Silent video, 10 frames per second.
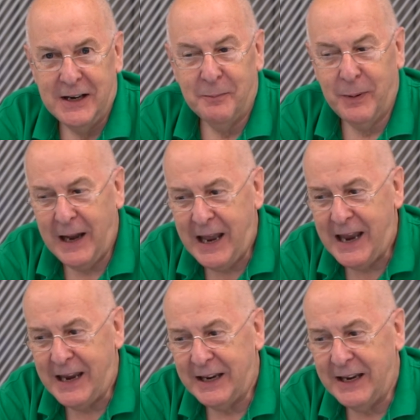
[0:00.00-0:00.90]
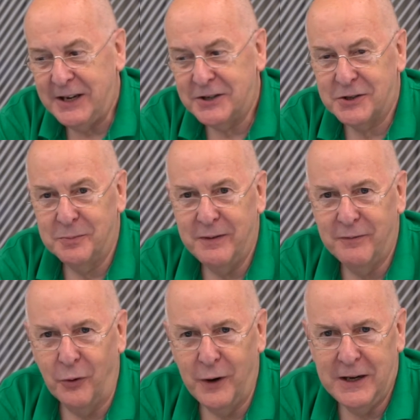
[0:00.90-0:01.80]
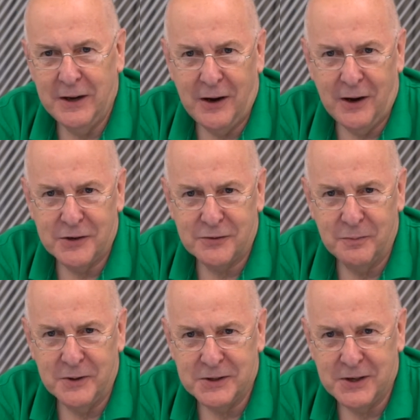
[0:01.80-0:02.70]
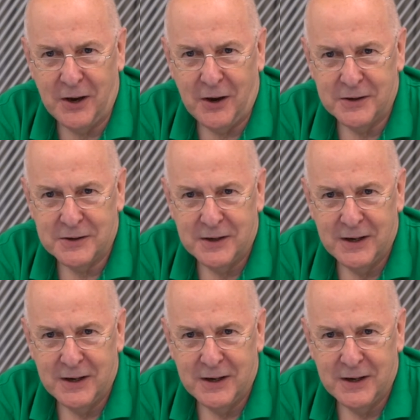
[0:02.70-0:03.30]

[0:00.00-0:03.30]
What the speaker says: playing East to be void in hearts from the start.